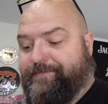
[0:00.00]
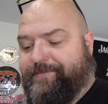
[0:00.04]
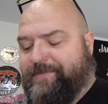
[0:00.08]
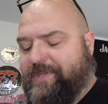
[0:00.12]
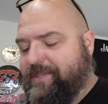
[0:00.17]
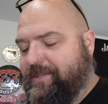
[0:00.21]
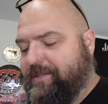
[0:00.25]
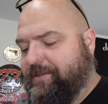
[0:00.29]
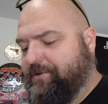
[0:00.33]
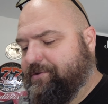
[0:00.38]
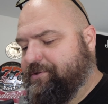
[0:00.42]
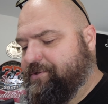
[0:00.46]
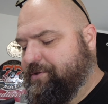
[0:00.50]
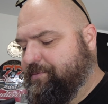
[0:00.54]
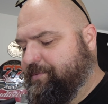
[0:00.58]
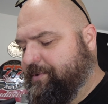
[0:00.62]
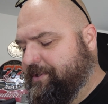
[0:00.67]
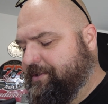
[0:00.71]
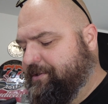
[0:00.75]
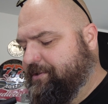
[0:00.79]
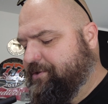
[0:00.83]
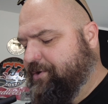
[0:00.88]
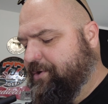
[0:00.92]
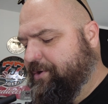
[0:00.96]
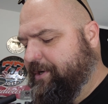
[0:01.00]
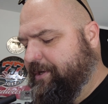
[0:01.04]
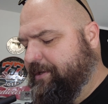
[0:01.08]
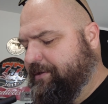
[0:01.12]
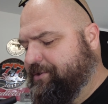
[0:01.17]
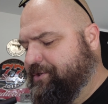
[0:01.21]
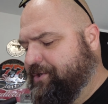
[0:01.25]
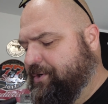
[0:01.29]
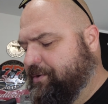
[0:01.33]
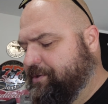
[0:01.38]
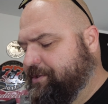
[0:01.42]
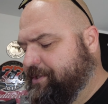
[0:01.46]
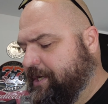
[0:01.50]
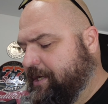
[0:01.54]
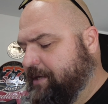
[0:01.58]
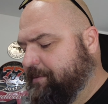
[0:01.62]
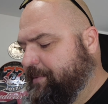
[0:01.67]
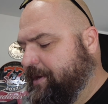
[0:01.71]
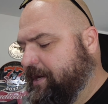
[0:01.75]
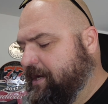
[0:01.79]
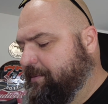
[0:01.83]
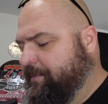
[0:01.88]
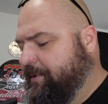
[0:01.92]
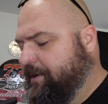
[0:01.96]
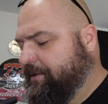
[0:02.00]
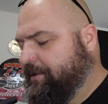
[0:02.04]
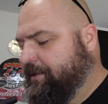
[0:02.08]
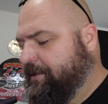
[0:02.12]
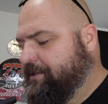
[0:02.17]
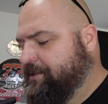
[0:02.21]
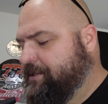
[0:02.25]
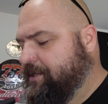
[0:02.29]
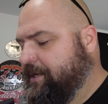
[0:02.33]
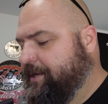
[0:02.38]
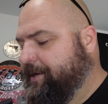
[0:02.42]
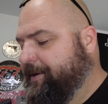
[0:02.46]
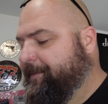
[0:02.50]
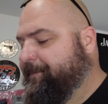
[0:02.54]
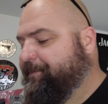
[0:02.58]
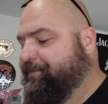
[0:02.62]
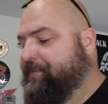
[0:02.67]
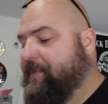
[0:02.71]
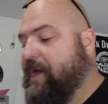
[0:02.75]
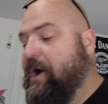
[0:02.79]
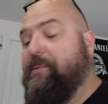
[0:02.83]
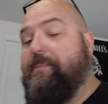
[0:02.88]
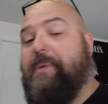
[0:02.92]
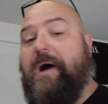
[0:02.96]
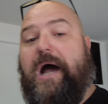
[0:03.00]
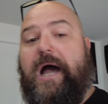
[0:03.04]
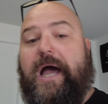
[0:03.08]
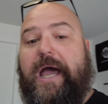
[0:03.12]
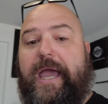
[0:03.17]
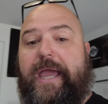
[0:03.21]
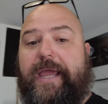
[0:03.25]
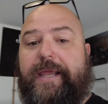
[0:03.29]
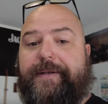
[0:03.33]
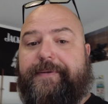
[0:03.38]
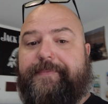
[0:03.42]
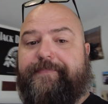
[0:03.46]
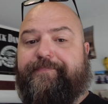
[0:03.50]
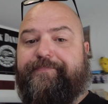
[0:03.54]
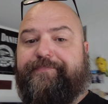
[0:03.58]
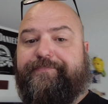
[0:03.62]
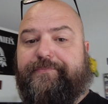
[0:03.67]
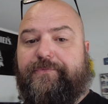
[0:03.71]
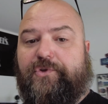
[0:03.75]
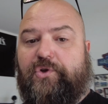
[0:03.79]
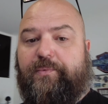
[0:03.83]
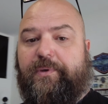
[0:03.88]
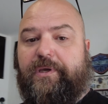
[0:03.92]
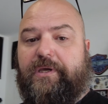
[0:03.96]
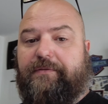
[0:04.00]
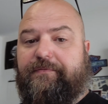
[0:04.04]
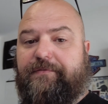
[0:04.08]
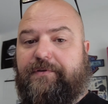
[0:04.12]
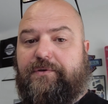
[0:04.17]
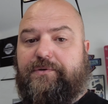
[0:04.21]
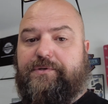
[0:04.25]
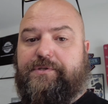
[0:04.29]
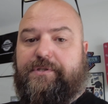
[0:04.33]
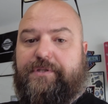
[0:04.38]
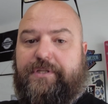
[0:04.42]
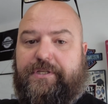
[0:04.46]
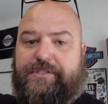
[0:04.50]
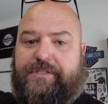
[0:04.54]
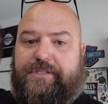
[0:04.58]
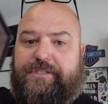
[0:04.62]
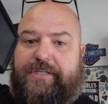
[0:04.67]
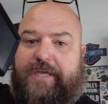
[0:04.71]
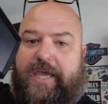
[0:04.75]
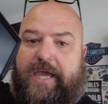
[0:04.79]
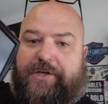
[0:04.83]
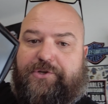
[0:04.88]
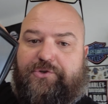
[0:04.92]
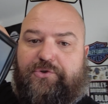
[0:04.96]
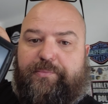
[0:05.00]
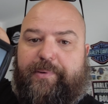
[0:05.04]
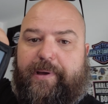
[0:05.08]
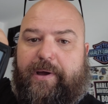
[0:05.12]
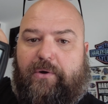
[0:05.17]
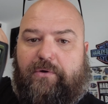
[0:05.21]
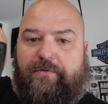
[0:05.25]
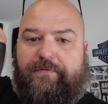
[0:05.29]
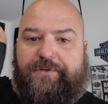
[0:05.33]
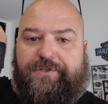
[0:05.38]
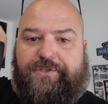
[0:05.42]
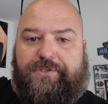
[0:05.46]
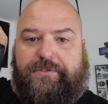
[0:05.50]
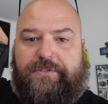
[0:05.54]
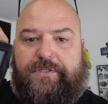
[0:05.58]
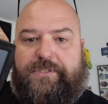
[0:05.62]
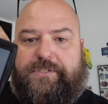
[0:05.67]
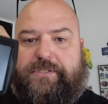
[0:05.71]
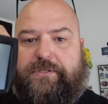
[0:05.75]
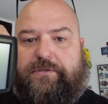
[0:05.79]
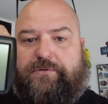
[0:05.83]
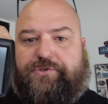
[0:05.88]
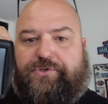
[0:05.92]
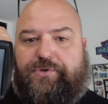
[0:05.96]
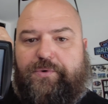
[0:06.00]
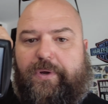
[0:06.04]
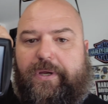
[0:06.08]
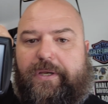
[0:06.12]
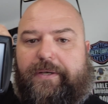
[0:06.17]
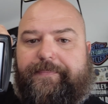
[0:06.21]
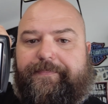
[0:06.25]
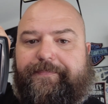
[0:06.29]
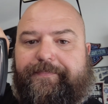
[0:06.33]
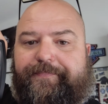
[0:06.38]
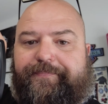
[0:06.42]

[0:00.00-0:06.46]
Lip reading: I think there should be dirty jokes I could make about this. Now mine, don't be confused, this is the actual Power Vision, this little screen.